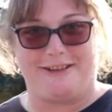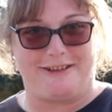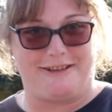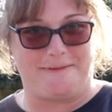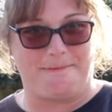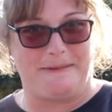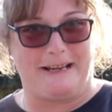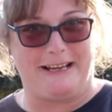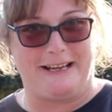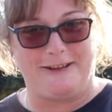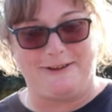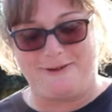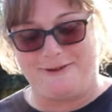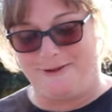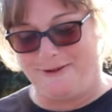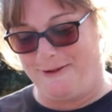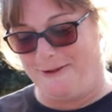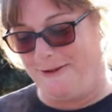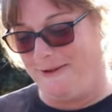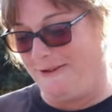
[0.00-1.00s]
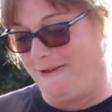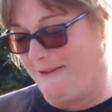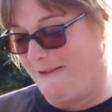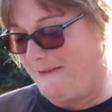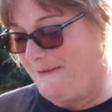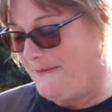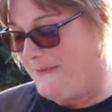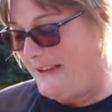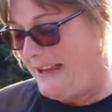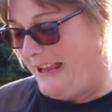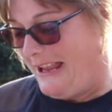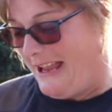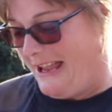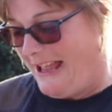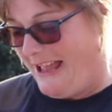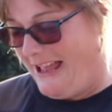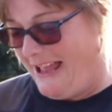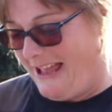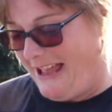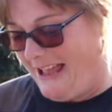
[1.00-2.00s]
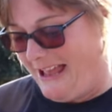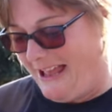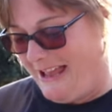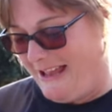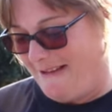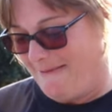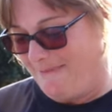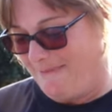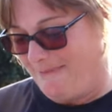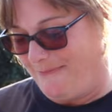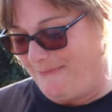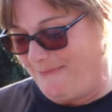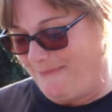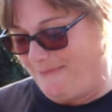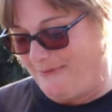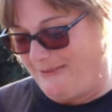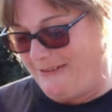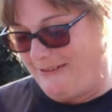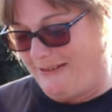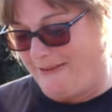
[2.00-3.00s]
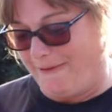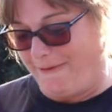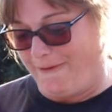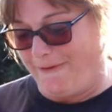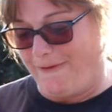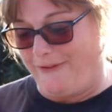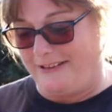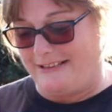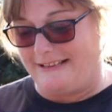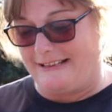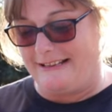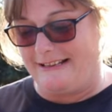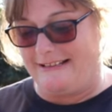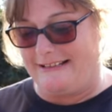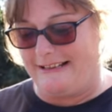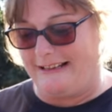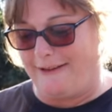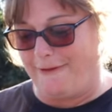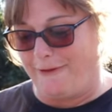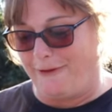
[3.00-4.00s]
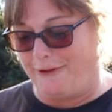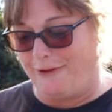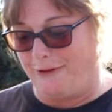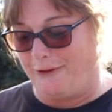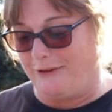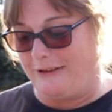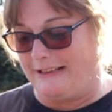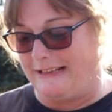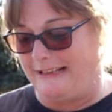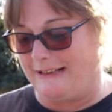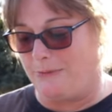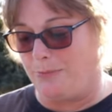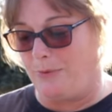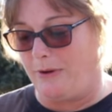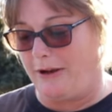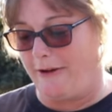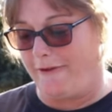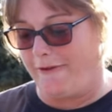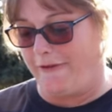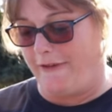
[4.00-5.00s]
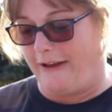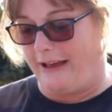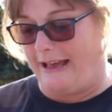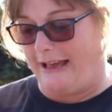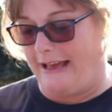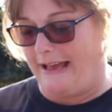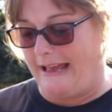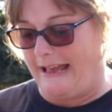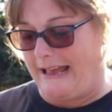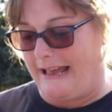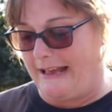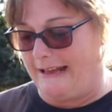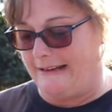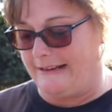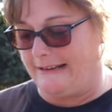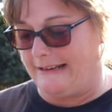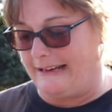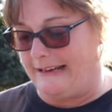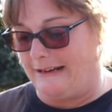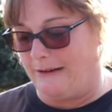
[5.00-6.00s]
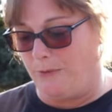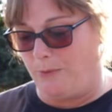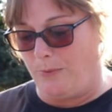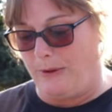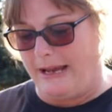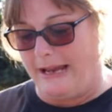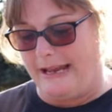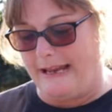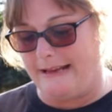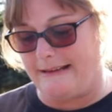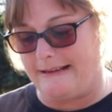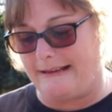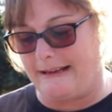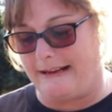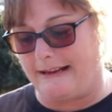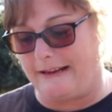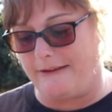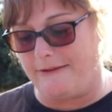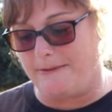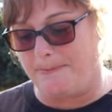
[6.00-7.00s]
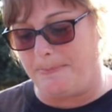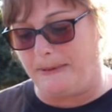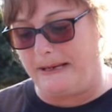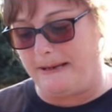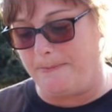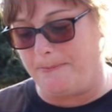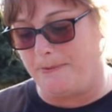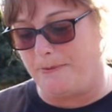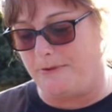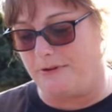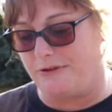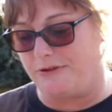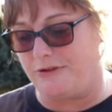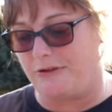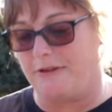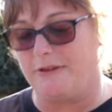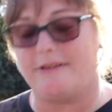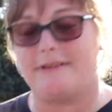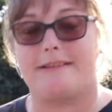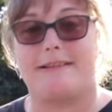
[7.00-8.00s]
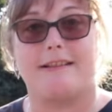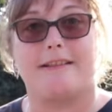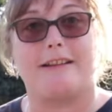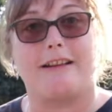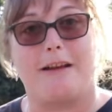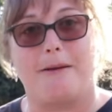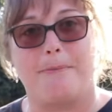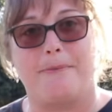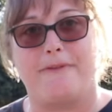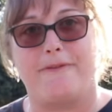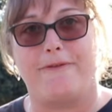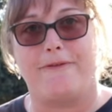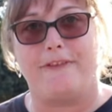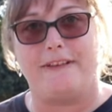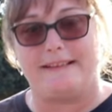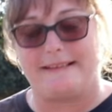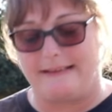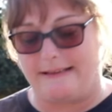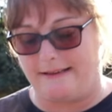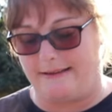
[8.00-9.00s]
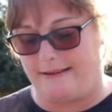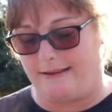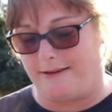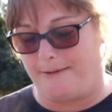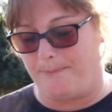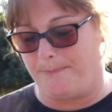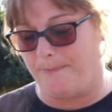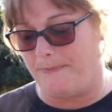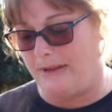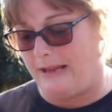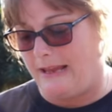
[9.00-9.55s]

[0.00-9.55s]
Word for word: just making sure, um, facilities for donkeys welfare and in a way that gives people the chance to come and visit them.